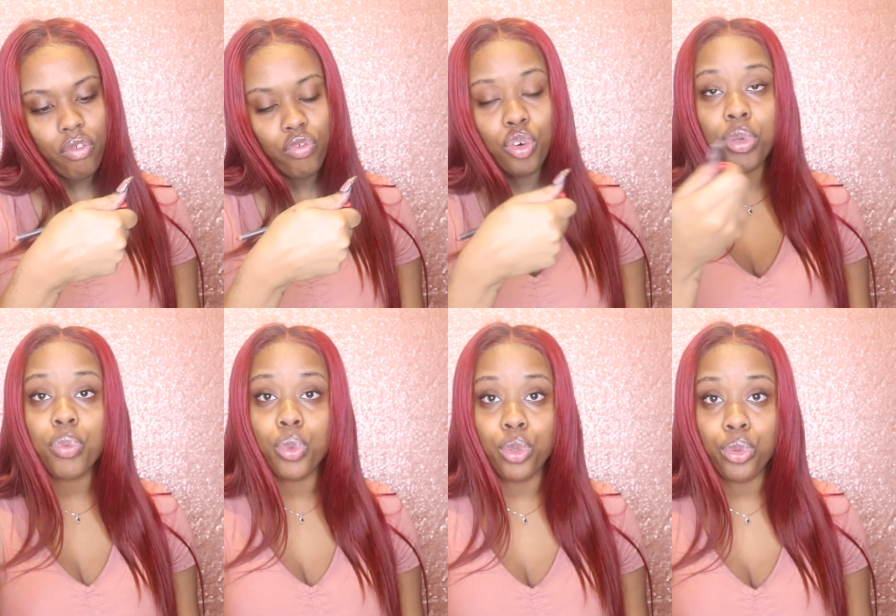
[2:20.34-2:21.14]
Ruby
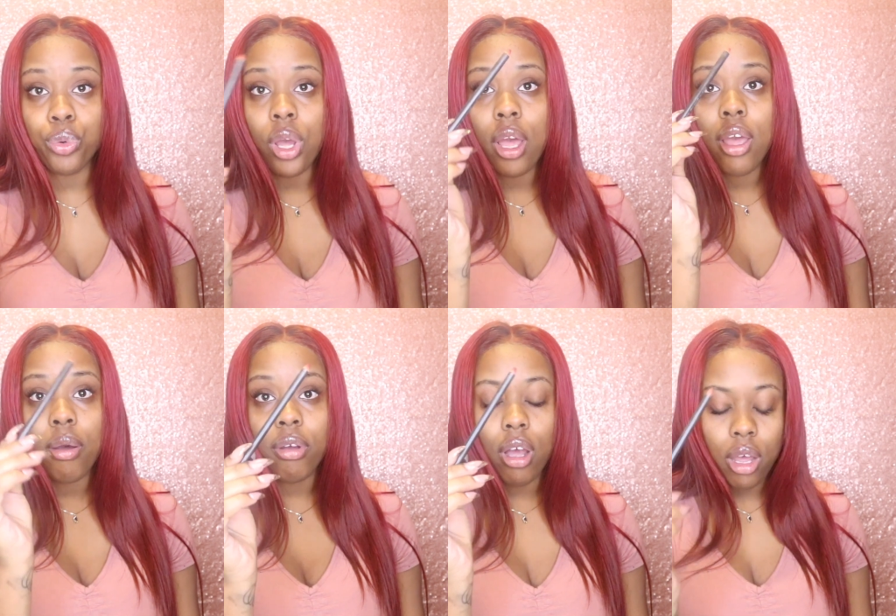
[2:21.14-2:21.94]
Woo
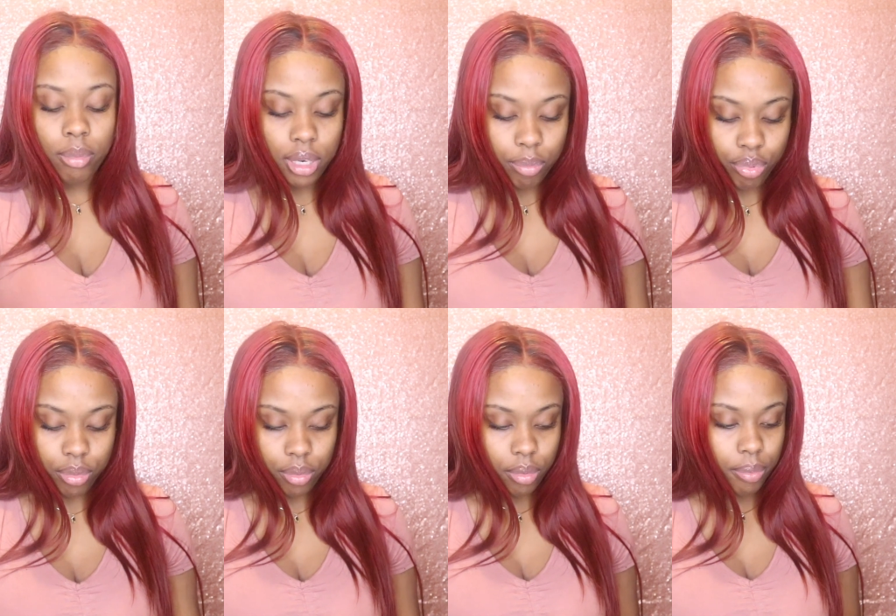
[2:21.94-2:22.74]
lip
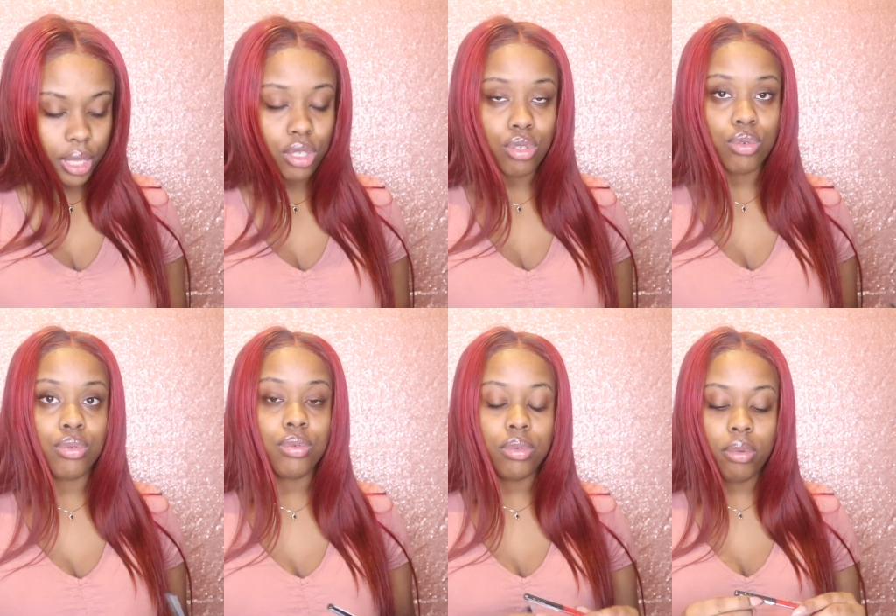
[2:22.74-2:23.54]
pencil,
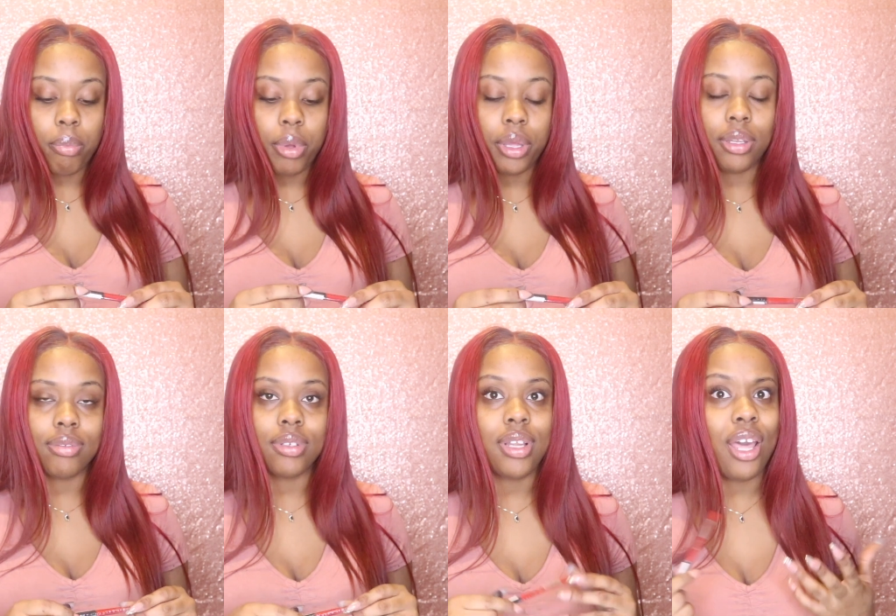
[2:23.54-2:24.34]
but
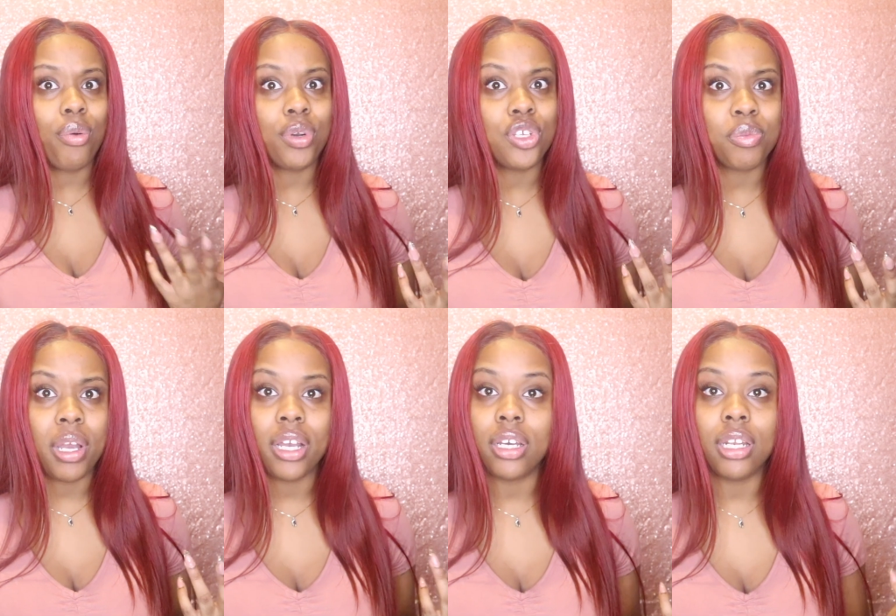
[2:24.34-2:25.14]
I don't want to use
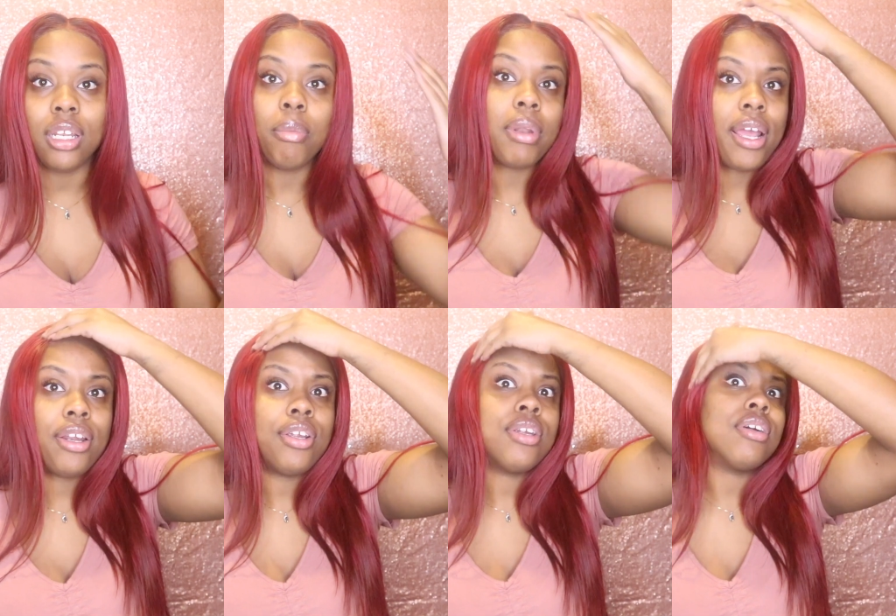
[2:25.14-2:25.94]
my good lip
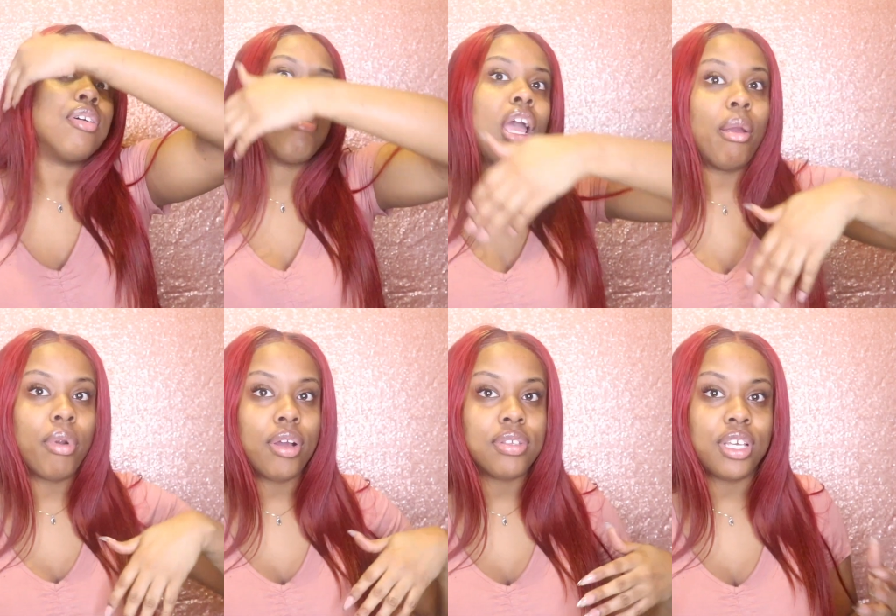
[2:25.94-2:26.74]
liner on my
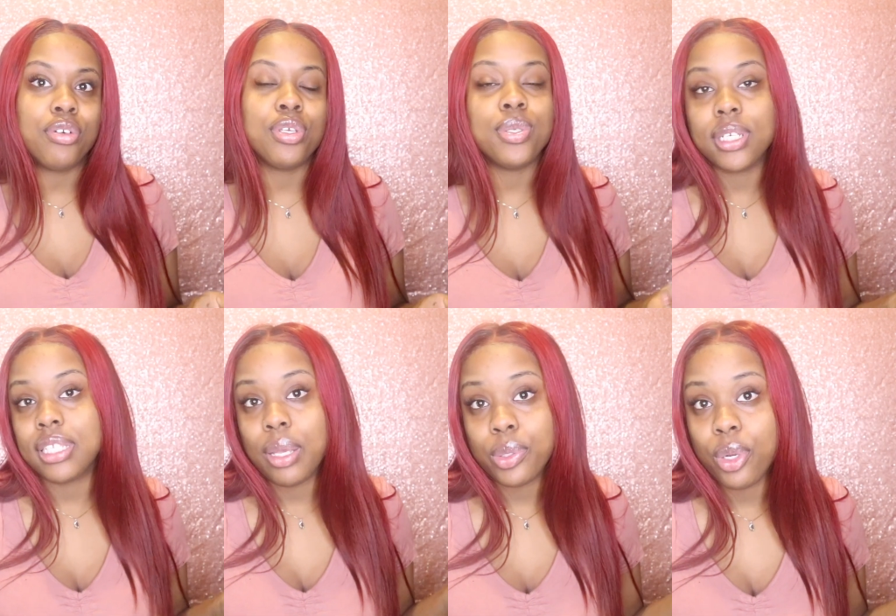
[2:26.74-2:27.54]
eyebrows. I only used it
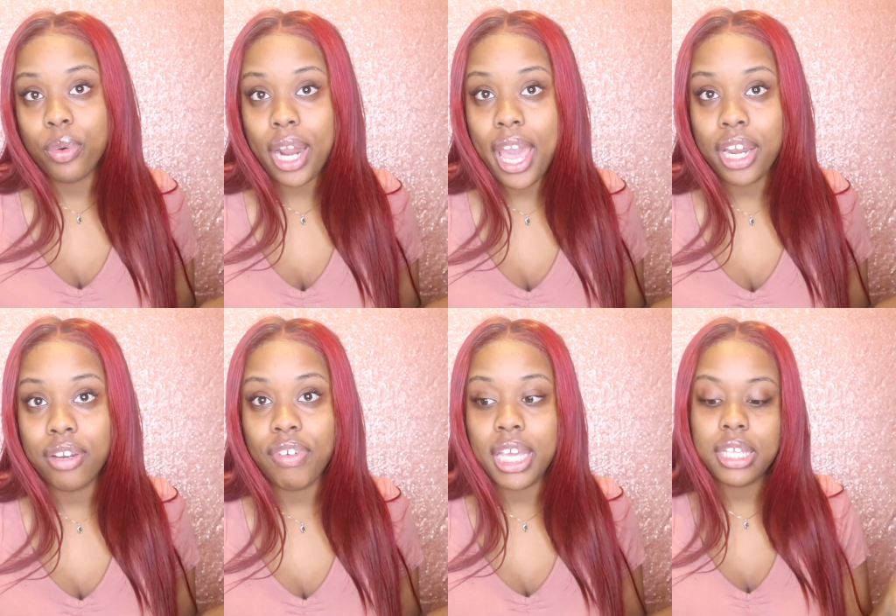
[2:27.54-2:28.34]
because that was the only one I had
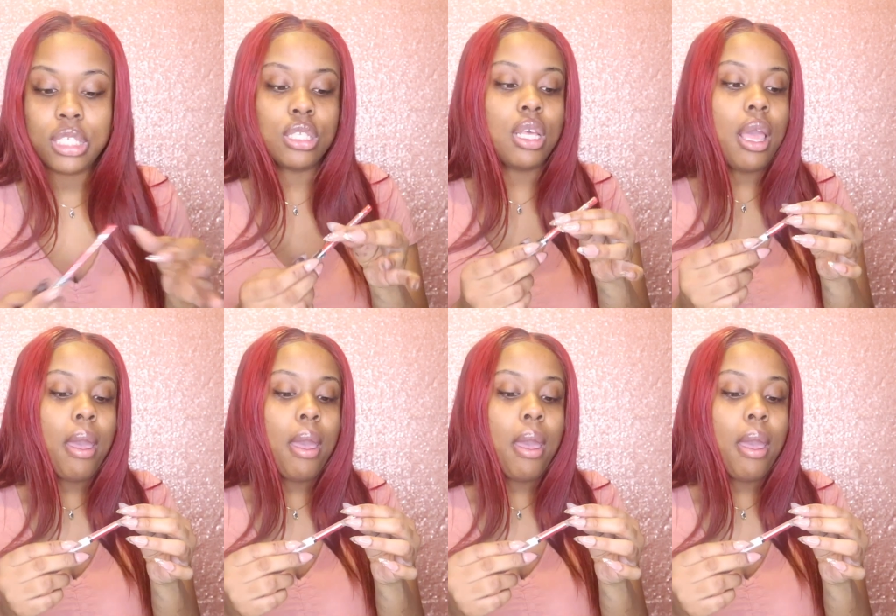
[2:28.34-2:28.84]
in Vegas.